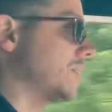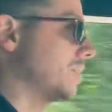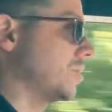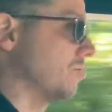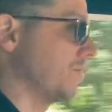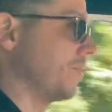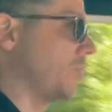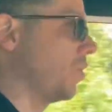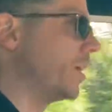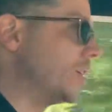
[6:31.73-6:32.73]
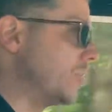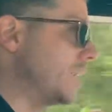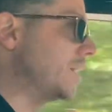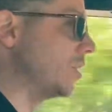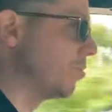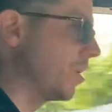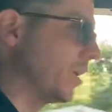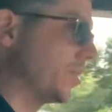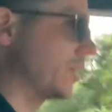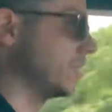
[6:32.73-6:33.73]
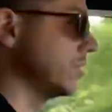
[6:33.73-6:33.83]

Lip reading: terrific while you're in their project. So